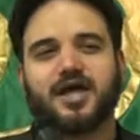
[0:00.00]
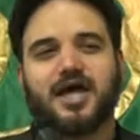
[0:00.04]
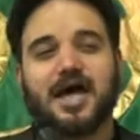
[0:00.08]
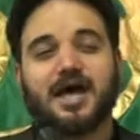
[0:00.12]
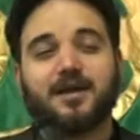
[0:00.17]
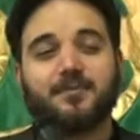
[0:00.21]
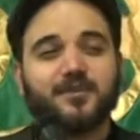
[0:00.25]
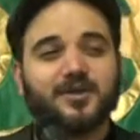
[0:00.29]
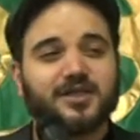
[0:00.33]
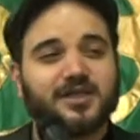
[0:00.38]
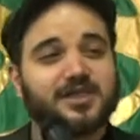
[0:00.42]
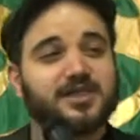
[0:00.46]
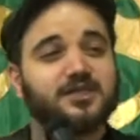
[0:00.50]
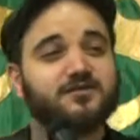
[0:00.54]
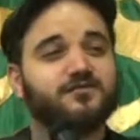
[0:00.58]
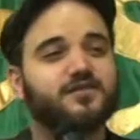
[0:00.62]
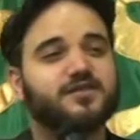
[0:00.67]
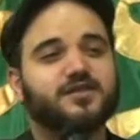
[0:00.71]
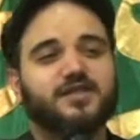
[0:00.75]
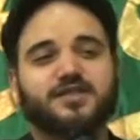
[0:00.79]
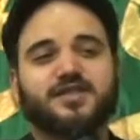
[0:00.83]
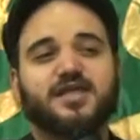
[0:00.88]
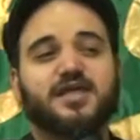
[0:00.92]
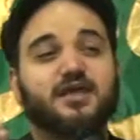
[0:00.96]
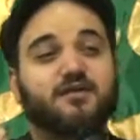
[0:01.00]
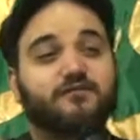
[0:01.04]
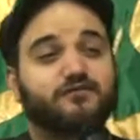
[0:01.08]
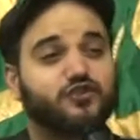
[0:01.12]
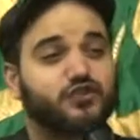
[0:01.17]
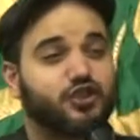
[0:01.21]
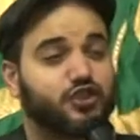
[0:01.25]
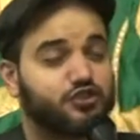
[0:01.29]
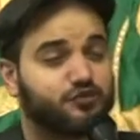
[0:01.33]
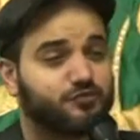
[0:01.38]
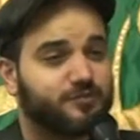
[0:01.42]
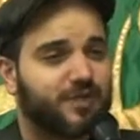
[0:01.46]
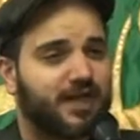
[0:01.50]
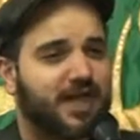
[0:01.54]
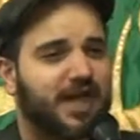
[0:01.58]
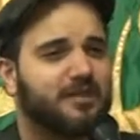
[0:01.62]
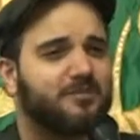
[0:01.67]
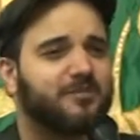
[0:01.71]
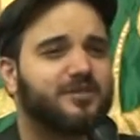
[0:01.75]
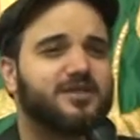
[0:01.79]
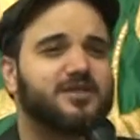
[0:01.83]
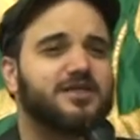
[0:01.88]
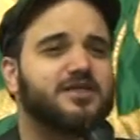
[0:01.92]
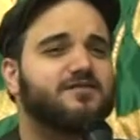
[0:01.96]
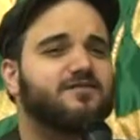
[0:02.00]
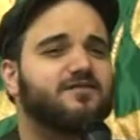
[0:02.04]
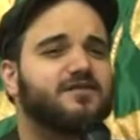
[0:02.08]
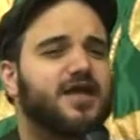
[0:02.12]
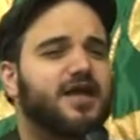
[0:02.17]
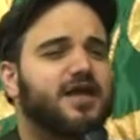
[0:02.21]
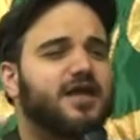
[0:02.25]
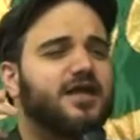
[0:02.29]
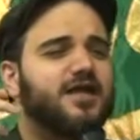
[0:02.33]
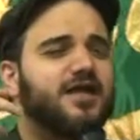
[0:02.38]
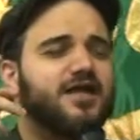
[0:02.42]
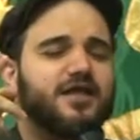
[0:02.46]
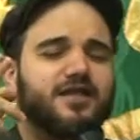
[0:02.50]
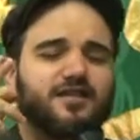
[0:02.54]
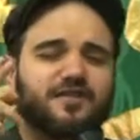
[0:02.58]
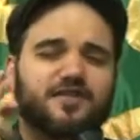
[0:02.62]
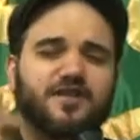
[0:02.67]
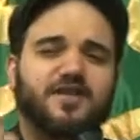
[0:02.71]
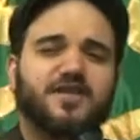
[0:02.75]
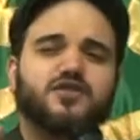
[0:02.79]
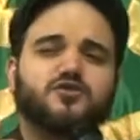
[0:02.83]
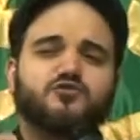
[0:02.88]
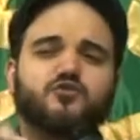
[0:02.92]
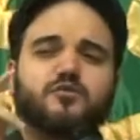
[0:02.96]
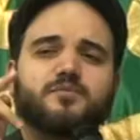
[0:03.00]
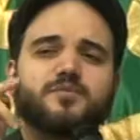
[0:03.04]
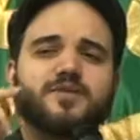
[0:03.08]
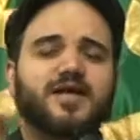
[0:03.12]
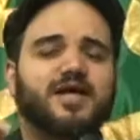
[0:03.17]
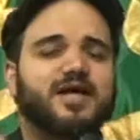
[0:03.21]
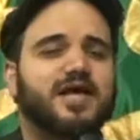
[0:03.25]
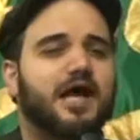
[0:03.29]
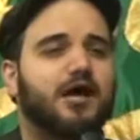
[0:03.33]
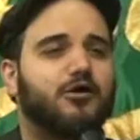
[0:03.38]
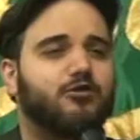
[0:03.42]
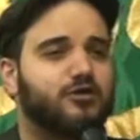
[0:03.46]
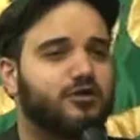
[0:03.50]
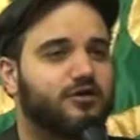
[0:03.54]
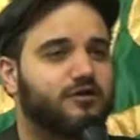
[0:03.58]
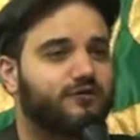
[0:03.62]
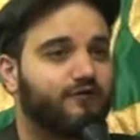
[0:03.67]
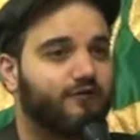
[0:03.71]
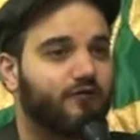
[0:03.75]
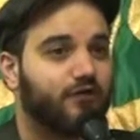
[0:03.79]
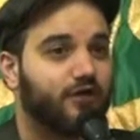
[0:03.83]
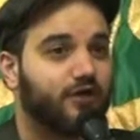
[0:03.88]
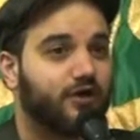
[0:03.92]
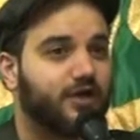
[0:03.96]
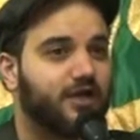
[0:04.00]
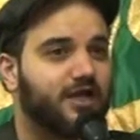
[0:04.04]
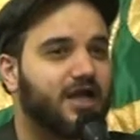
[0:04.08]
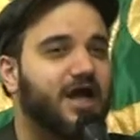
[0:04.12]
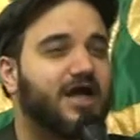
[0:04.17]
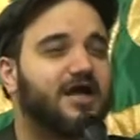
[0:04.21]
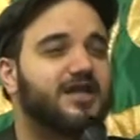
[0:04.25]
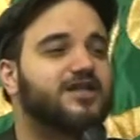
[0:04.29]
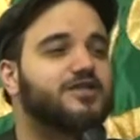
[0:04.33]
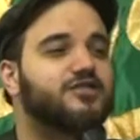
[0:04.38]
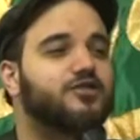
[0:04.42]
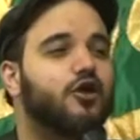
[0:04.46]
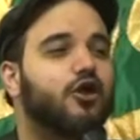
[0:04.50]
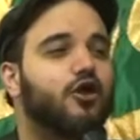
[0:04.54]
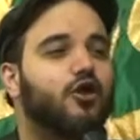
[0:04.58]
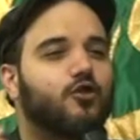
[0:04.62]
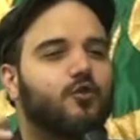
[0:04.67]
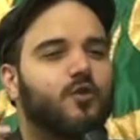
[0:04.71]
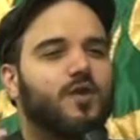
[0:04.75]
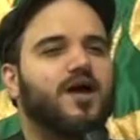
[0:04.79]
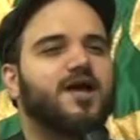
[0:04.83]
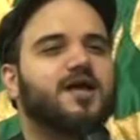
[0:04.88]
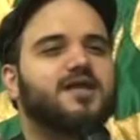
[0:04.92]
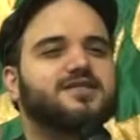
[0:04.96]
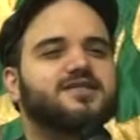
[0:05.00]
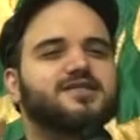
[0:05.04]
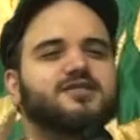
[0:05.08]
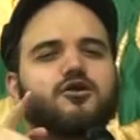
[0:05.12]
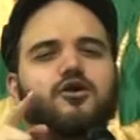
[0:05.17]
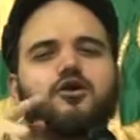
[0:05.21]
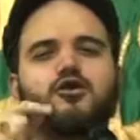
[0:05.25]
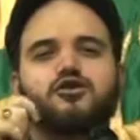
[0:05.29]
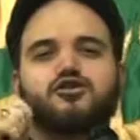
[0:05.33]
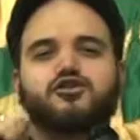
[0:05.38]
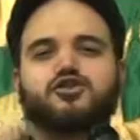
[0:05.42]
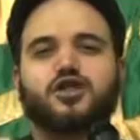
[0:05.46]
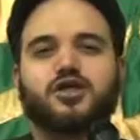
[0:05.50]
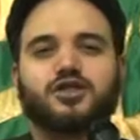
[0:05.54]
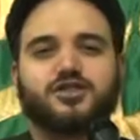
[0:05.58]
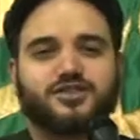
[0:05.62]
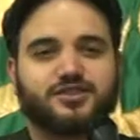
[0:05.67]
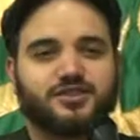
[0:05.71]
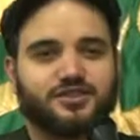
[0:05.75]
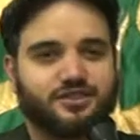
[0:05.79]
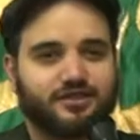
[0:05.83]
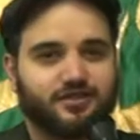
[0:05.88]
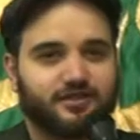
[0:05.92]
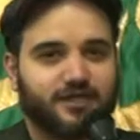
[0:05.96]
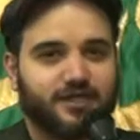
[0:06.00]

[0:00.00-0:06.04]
I believe in the day of judgment. I believe that things will be accounted for. God is all wise and all just.